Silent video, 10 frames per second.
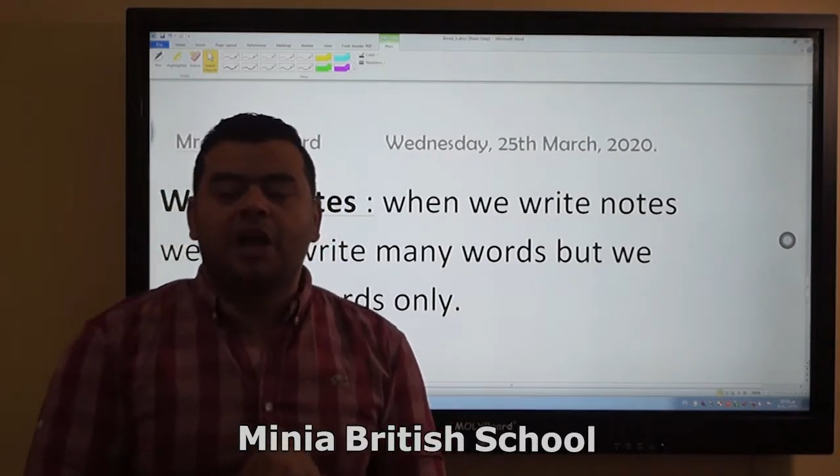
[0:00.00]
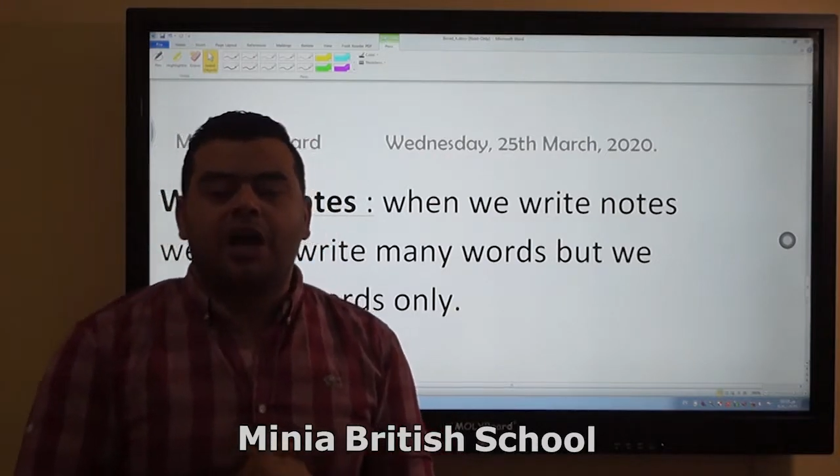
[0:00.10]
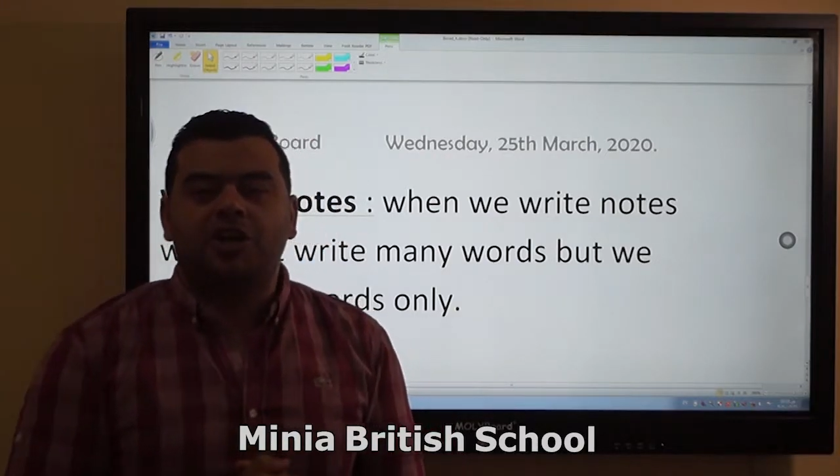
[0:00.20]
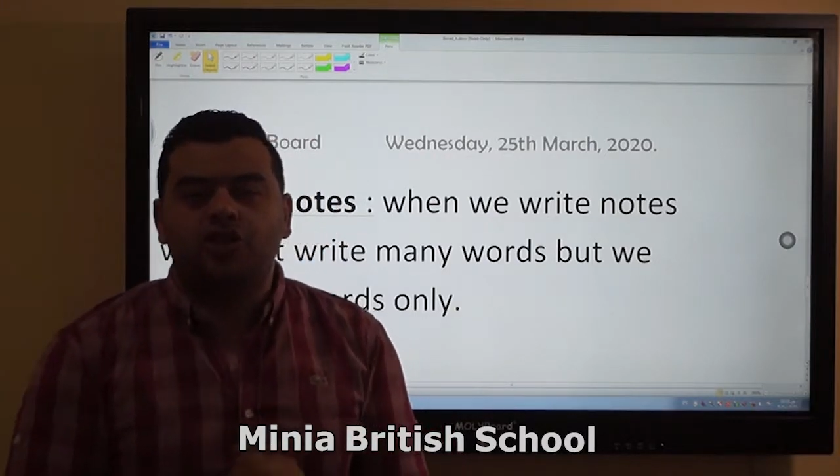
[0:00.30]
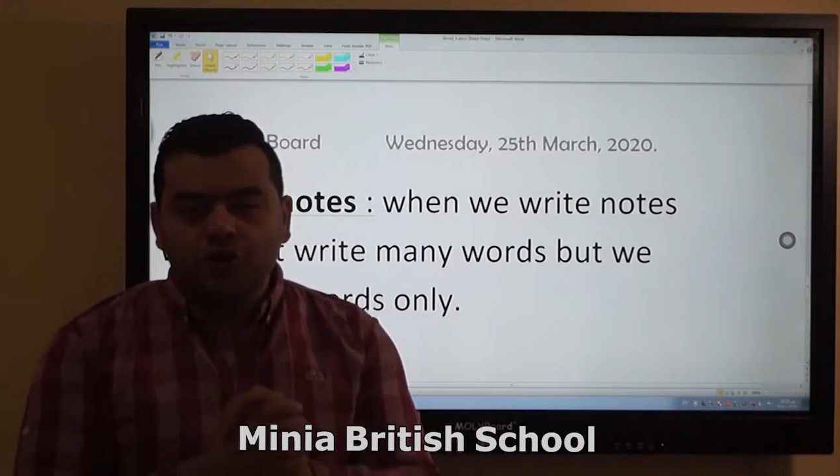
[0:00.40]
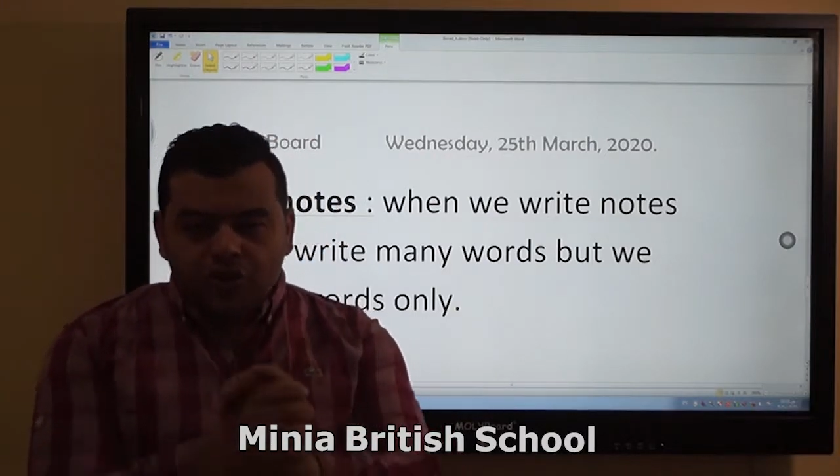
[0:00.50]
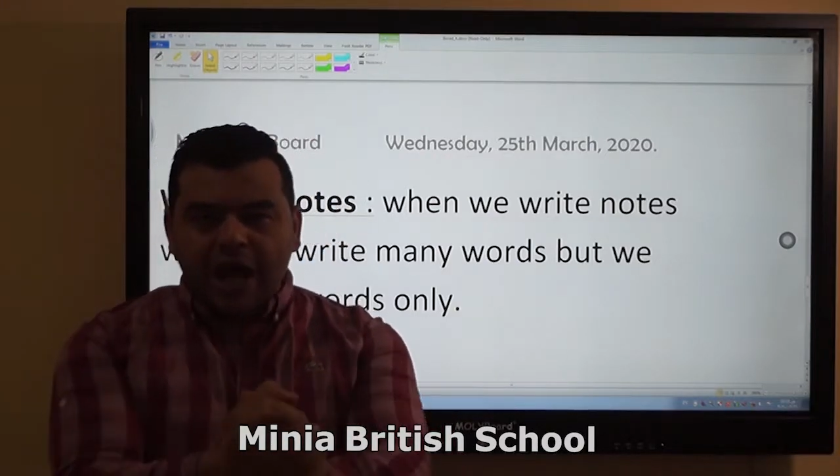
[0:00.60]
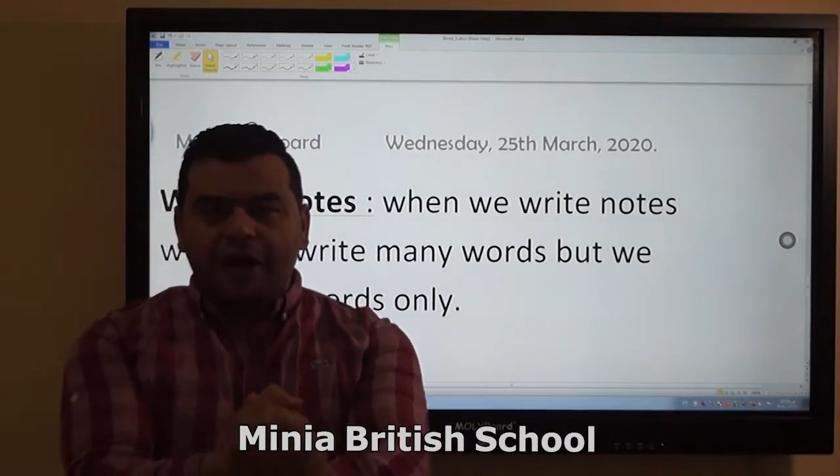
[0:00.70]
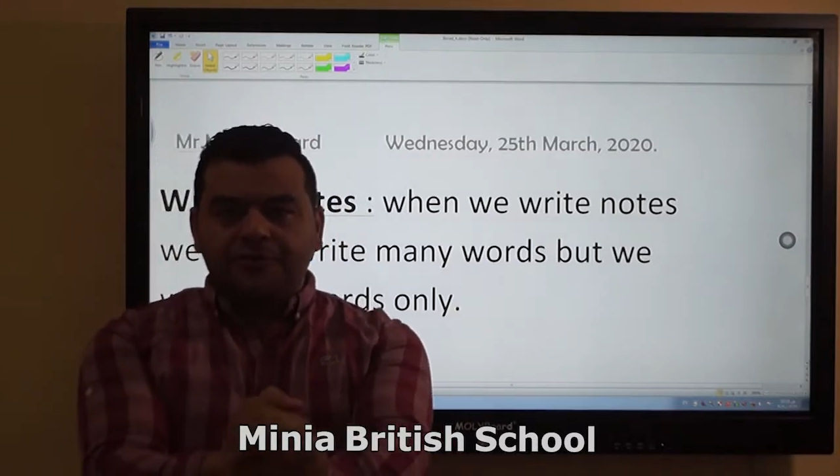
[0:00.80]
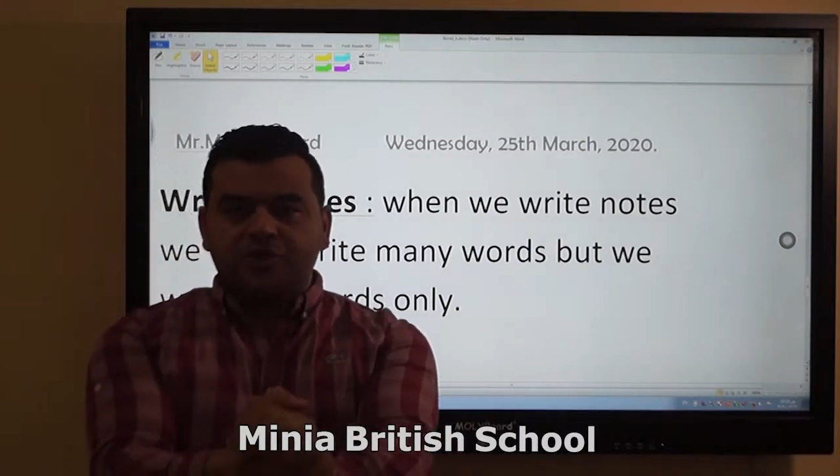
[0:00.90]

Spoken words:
and you don't have